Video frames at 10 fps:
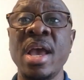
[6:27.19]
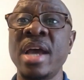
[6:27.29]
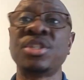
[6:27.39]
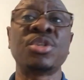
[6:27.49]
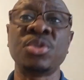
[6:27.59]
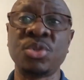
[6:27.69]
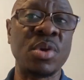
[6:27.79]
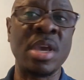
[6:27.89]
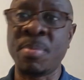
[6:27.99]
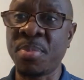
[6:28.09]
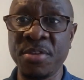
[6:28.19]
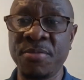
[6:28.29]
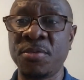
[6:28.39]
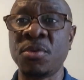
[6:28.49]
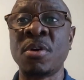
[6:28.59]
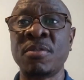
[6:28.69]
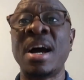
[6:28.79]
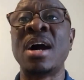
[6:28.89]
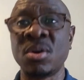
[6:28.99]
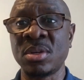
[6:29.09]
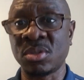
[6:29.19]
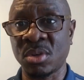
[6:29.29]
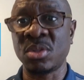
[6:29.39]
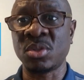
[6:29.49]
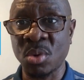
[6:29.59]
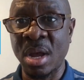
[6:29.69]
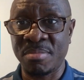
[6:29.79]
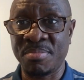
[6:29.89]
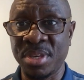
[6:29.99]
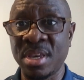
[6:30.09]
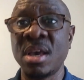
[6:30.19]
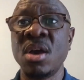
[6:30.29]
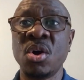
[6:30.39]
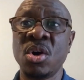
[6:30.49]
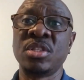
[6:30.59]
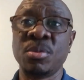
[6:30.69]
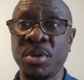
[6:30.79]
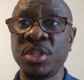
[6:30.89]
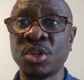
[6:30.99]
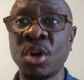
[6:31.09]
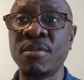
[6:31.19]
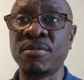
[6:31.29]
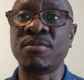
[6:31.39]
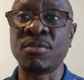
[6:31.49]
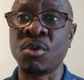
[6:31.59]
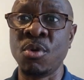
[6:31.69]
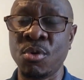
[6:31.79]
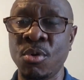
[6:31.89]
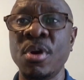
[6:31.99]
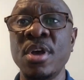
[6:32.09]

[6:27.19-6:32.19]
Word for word: and it shows you a preview of how it's going to appear on the page of Google.